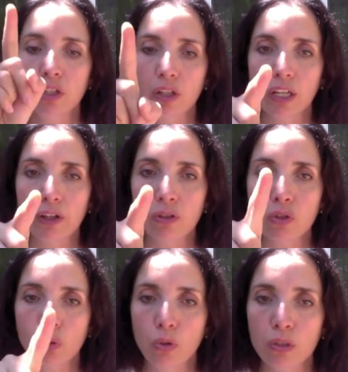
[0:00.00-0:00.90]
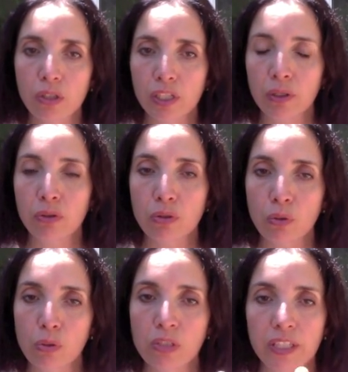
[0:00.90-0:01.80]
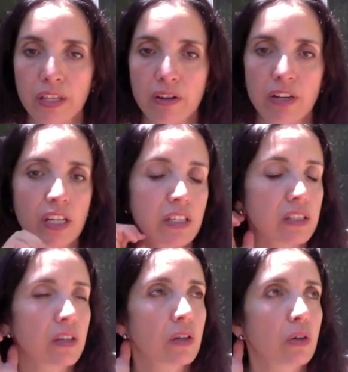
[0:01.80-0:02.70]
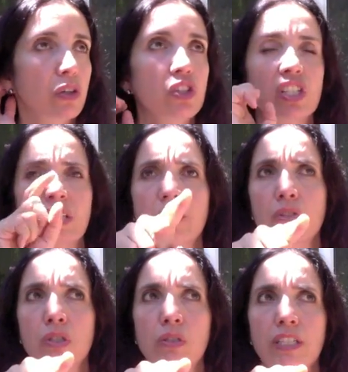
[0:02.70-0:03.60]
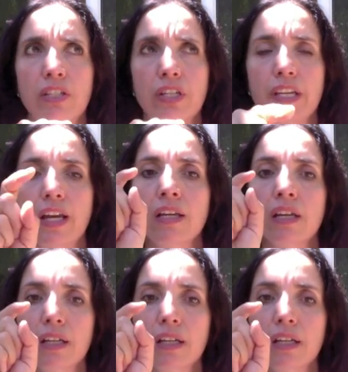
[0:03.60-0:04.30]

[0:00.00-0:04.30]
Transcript: You click on tools, go down to tools, and there it is. Or you just click on tools actually, yeah.